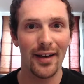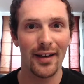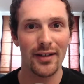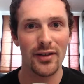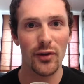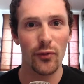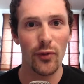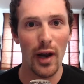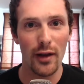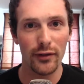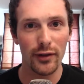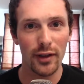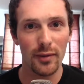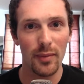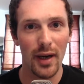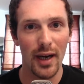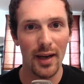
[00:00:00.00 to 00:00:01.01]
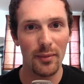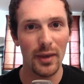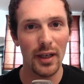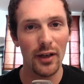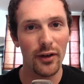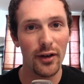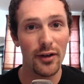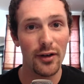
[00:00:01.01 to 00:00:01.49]
surrounded by
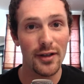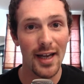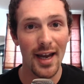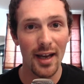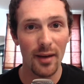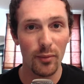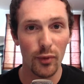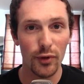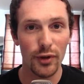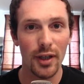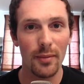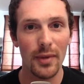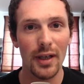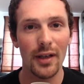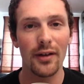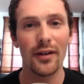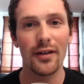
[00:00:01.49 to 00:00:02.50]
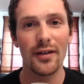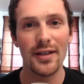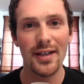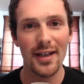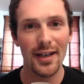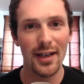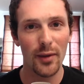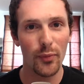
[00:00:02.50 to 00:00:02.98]
millionaires and
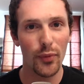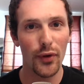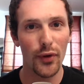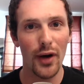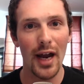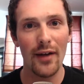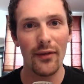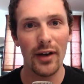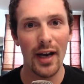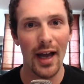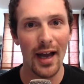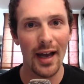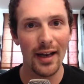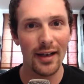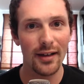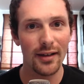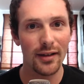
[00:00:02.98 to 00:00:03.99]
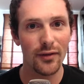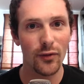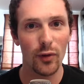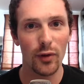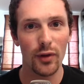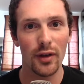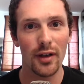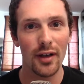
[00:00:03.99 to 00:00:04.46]
multimillionaires in a private island
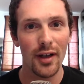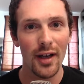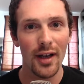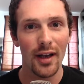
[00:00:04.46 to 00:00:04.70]
for